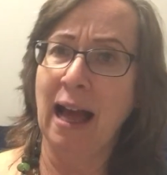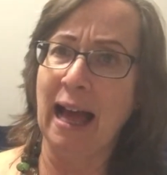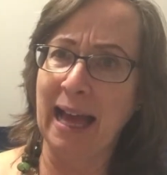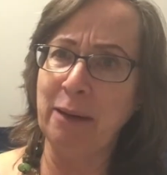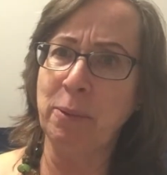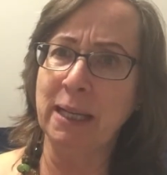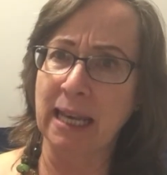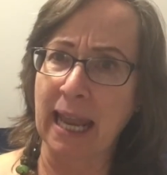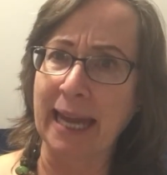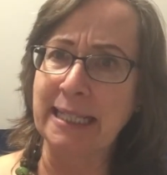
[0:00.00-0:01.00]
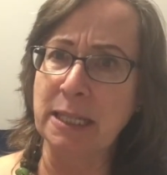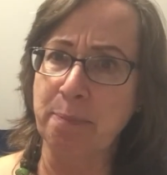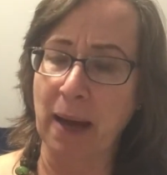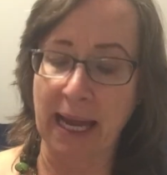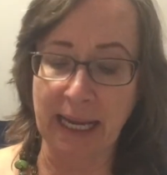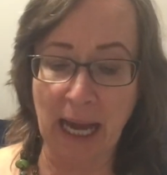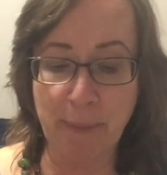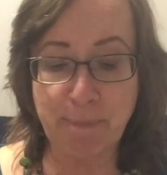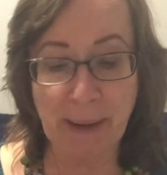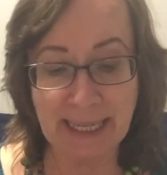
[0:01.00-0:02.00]
I would like to buy
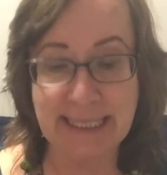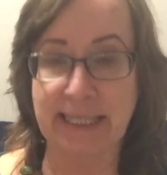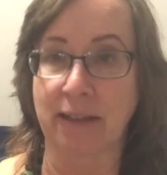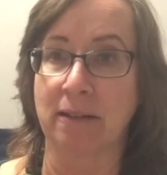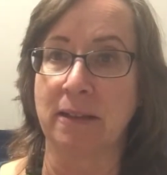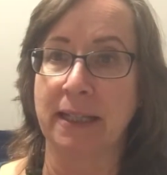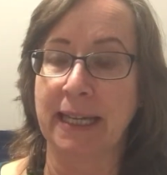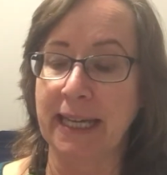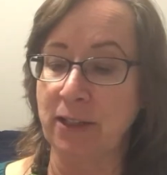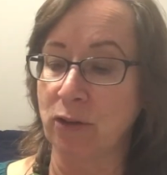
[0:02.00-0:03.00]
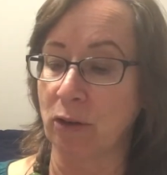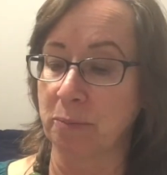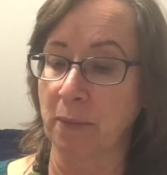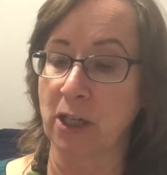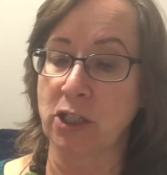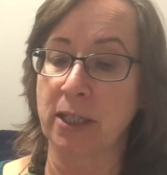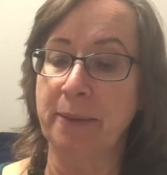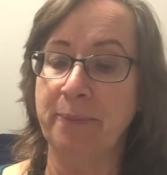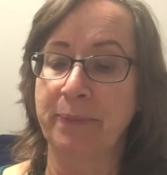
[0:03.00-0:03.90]
a bicycle, he told Marcia.